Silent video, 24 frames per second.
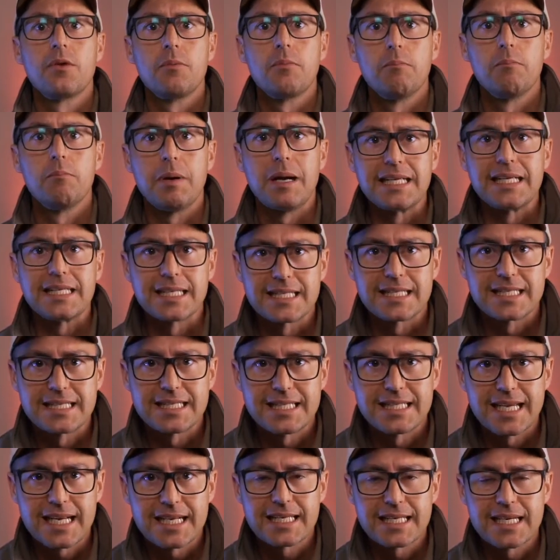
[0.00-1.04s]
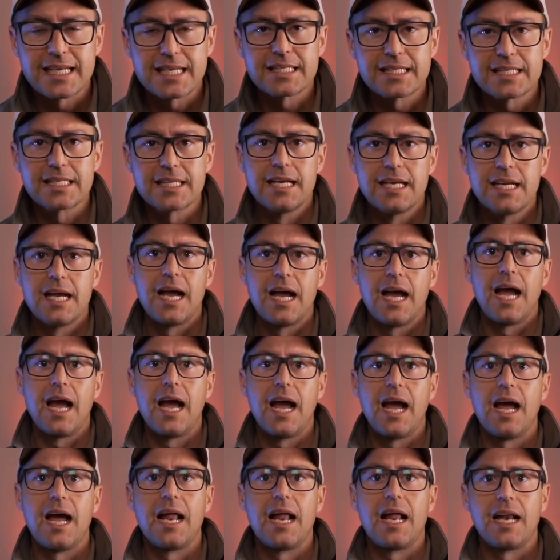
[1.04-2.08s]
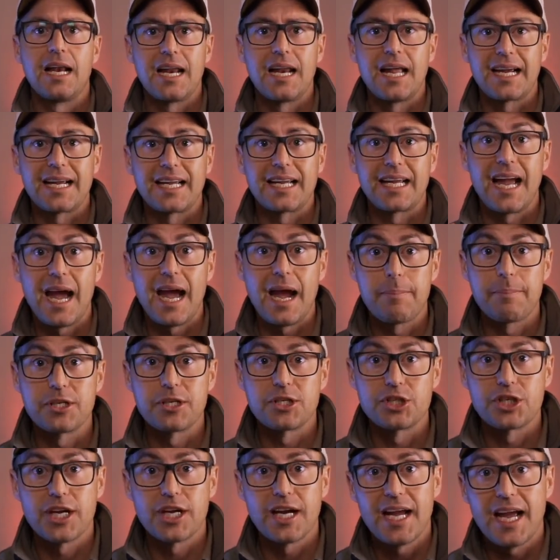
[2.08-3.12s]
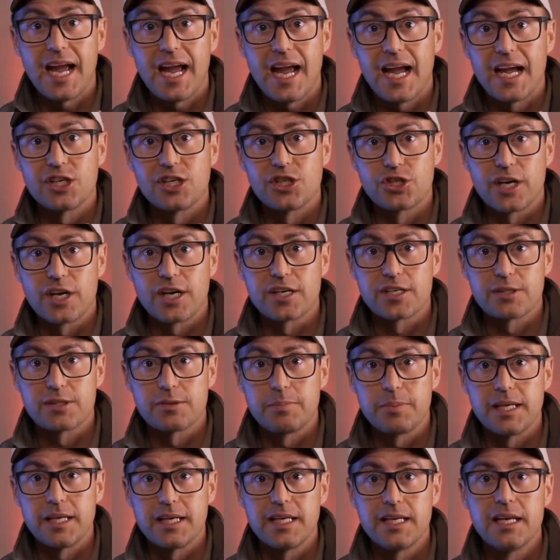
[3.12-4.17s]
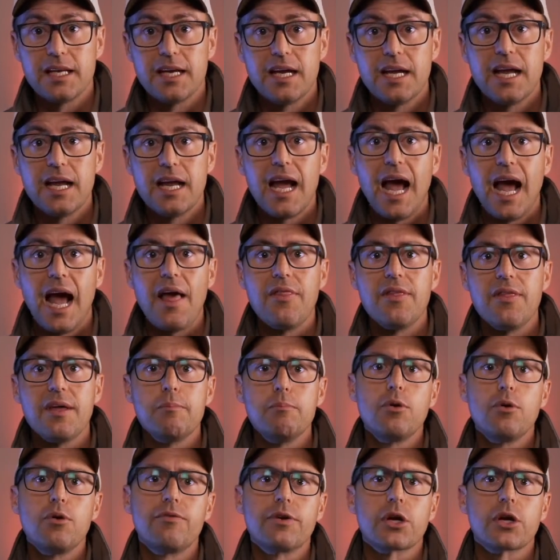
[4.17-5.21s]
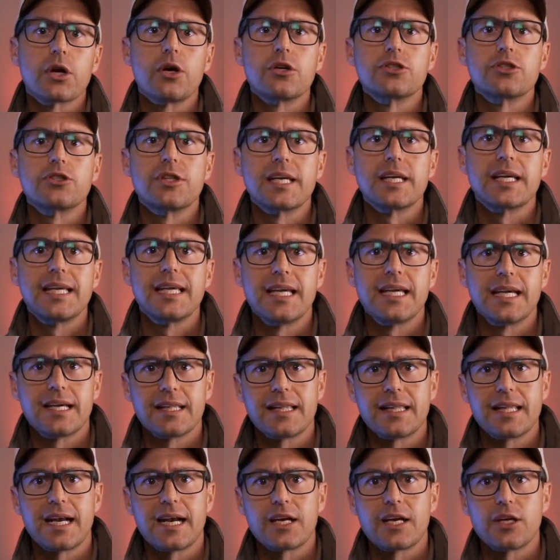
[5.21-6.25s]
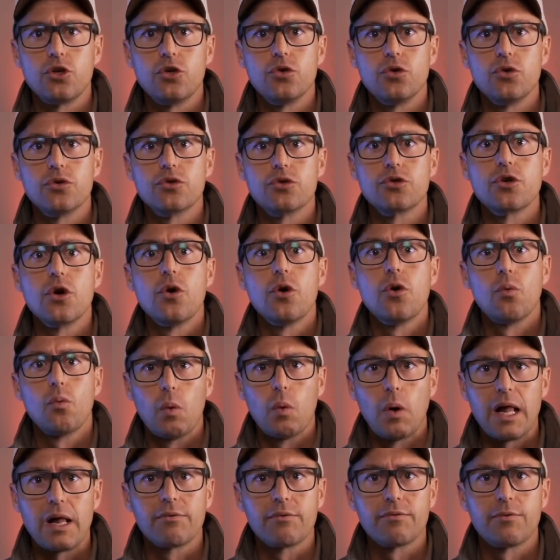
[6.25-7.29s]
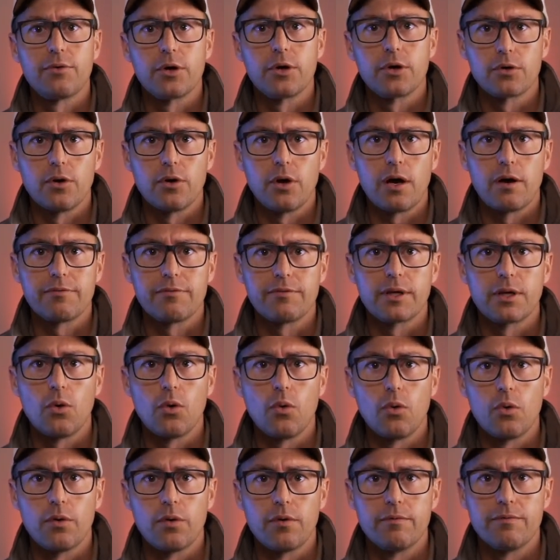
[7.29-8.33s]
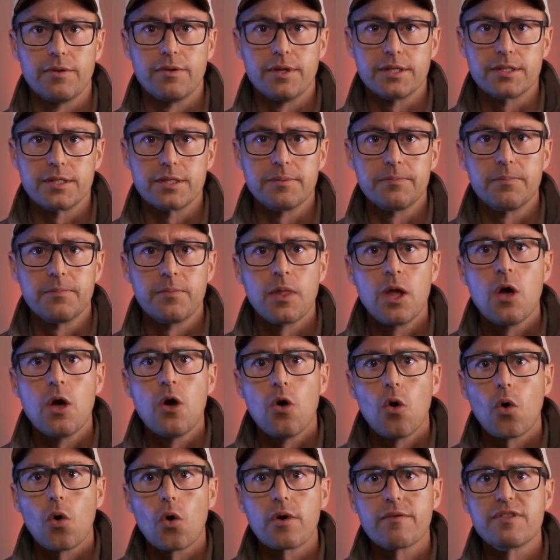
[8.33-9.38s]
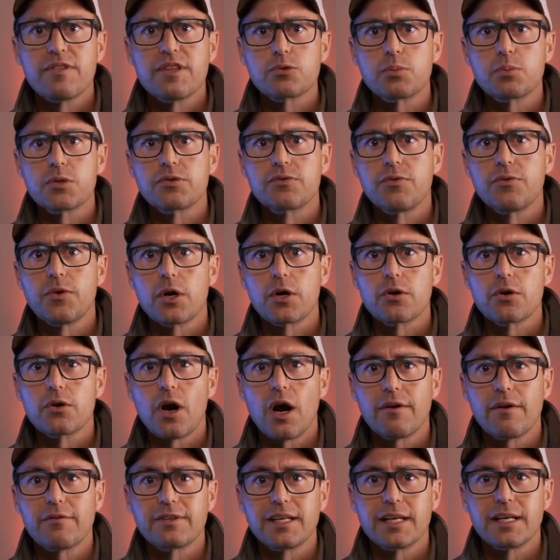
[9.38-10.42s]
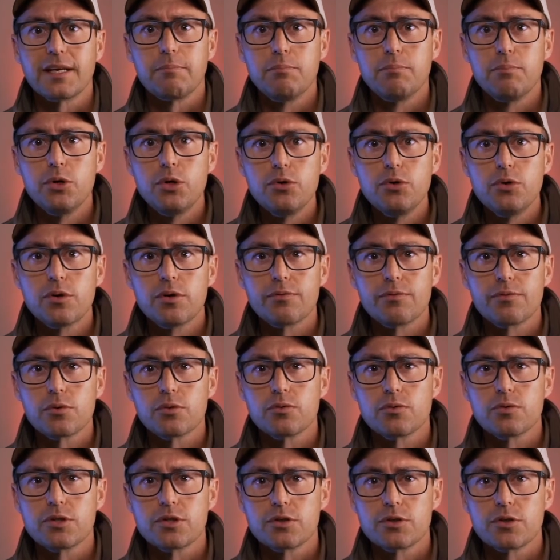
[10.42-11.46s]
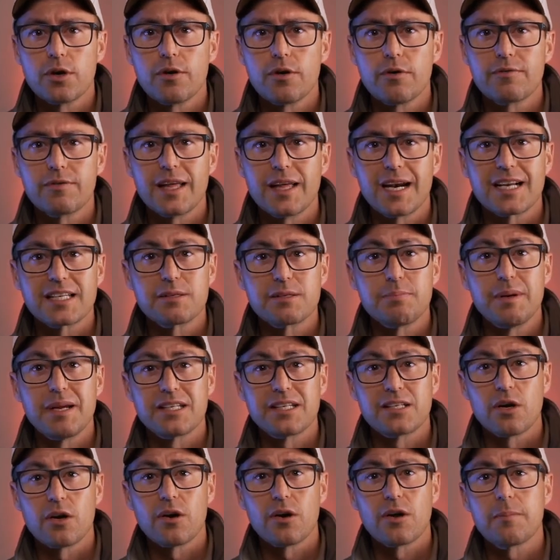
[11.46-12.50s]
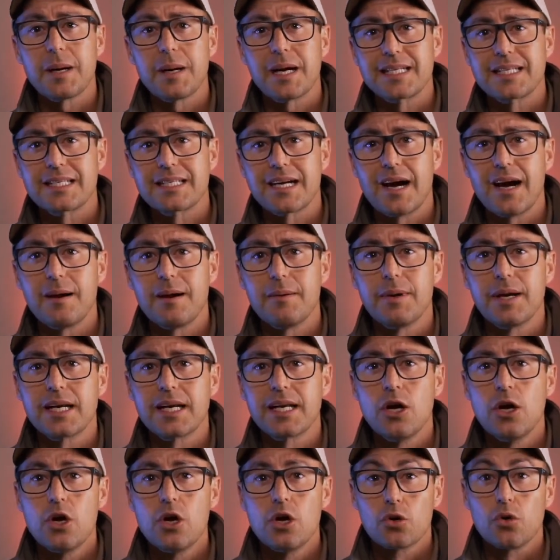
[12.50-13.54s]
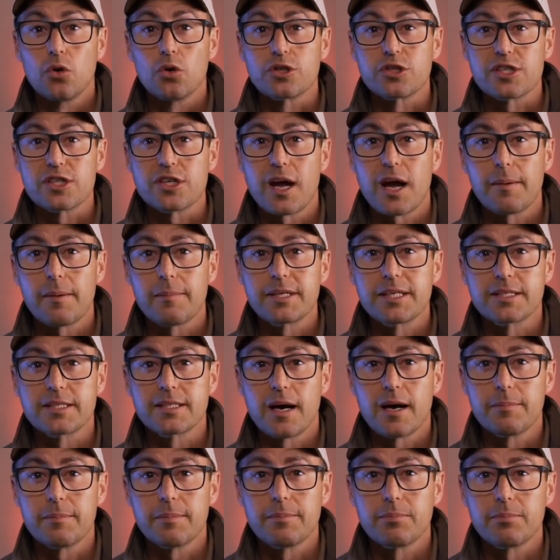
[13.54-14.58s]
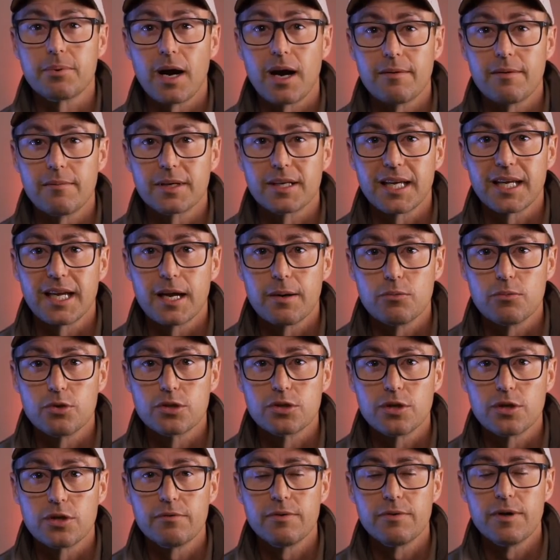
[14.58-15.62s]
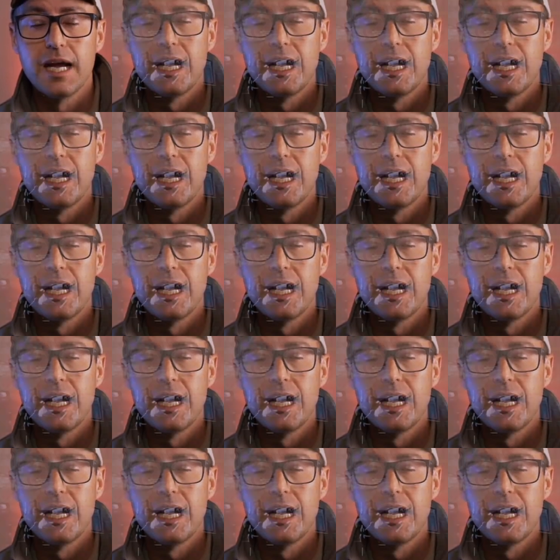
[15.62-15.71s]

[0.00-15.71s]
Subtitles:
basic settings, like aperture and shutter speed, and then moving on to the gear that I used while photographing all of this. All of this was photographed at a beautiful reserve that I spent a lot of my time at, called Sabi Private Game Reserve.